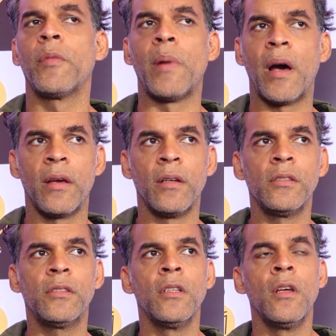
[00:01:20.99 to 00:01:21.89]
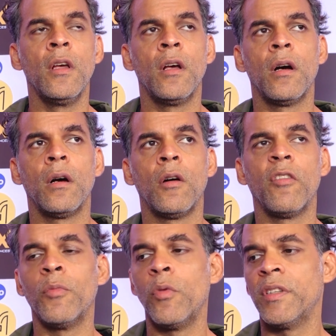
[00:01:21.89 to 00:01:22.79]
buyers
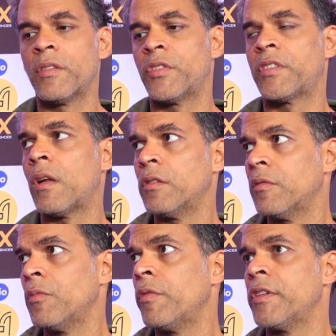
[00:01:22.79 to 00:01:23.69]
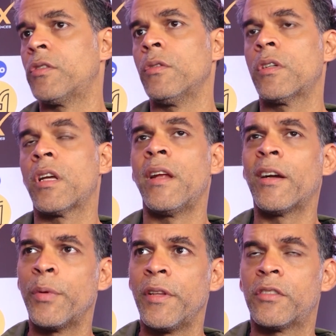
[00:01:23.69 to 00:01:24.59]
of movies and the sellers of movies to
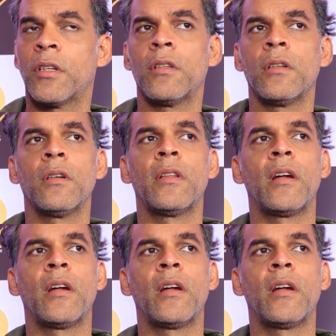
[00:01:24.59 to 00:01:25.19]
connect with each other.